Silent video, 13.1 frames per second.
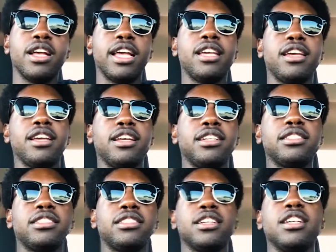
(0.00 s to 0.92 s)

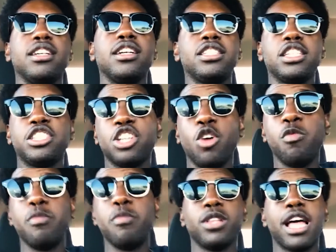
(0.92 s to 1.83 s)
is to show
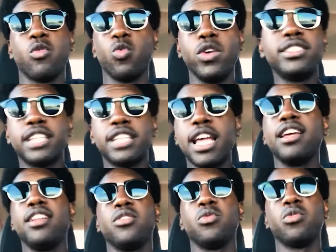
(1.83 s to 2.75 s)
people, like we said,